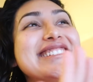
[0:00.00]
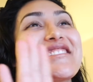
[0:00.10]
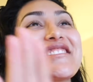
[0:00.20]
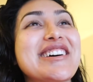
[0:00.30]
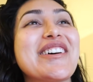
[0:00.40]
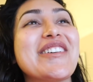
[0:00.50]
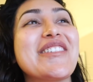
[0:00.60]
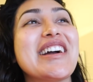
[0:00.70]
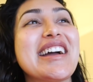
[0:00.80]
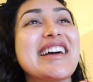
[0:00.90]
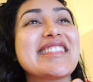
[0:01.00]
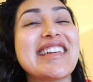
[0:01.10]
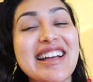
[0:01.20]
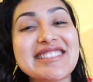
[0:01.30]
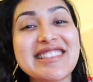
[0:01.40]
so
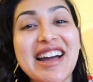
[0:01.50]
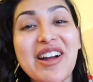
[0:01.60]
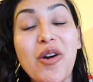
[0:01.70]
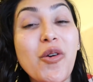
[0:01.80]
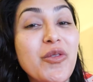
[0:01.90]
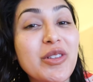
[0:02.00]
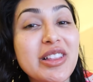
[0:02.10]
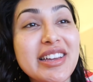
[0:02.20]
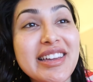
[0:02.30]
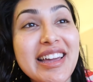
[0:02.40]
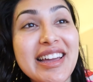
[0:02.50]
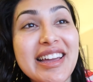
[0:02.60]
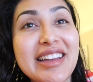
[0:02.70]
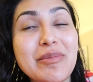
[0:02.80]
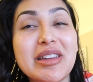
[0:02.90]
that's that. Hopefully,
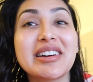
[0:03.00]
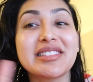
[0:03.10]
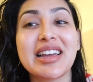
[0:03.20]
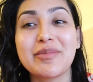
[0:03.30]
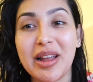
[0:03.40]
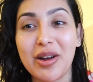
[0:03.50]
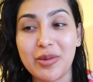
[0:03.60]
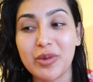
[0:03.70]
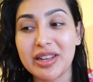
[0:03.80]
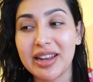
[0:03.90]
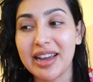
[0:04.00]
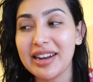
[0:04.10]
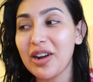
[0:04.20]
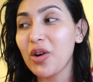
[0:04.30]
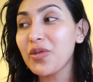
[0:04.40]
because I am now in week
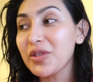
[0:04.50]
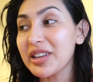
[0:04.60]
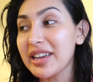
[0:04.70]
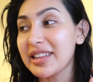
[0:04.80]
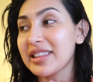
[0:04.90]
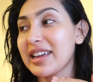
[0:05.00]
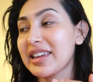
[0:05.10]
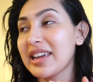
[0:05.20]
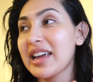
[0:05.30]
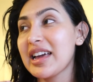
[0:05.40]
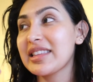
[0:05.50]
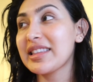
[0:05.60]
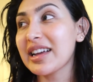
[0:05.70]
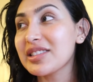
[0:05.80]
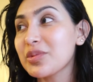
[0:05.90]
nine, hopefully in like
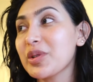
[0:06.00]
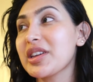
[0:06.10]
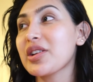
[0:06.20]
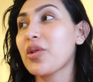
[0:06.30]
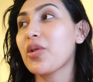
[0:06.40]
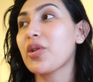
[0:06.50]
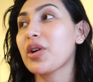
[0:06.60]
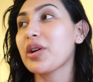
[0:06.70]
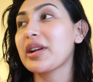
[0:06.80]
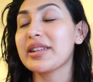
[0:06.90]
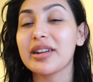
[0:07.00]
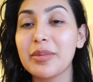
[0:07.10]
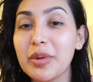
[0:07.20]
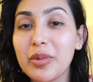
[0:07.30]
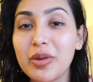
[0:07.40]
next week or in a
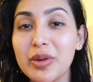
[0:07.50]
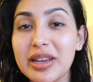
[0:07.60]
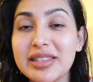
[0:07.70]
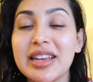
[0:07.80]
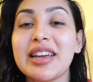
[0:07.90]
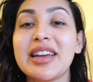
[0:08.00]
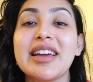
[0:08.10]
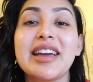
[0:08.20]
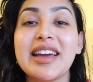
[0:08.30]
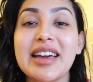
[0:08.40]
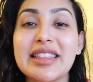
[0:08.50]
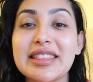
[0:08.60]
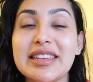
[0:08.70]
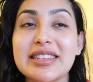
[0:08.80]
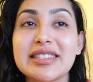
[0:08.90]
couple more weeks,
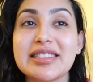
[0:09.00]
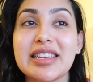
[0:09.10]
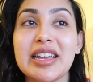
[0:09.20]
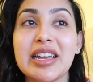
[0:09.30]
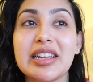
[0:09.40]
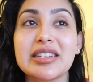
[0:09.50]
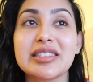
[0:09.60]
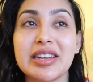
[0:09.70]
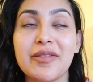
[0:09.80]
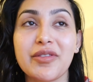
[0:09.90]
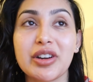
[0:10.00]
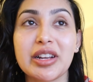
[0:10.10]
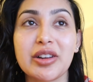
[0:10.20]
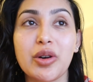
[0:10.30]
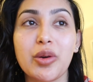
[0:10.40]
this discomfort
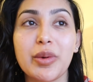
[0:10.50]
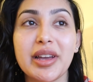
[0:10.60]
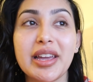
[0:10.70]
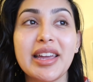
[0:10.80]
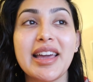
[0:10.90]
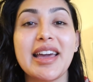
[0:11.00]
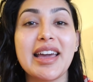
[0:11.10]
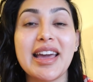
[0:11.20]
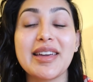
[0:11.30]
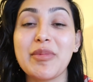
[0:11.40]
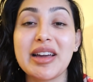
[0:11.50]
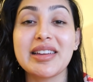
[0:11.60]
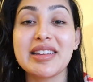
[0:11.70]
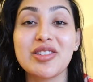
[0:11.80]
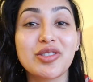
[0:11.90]
can go away and
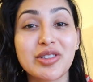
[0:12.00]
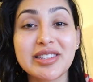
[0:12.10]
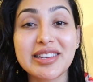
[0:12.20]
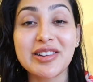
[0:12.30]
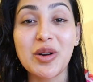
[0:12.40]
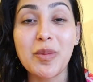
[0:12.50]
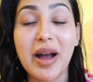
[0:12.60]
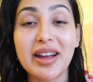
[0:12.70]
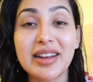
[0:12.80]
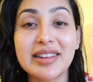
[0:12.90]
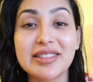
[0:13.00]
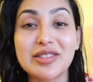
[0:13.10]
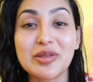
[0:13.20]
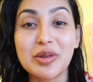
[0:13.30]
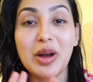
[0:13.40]
my uterus can go back
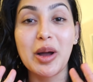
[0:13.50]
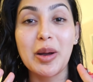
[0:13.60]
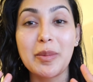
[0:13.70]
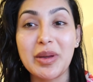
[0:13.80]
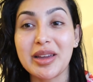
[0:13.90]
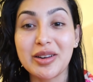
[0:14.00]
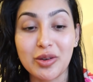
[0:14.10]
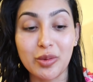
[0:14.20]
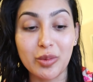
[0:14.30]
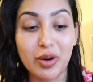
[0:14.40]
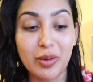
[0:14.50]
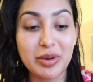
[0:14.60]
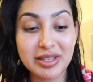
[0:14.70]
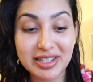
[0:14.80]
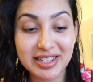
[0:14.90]
into being in a normal
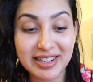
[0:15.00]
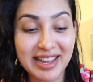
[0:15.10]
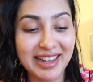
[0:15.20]
position.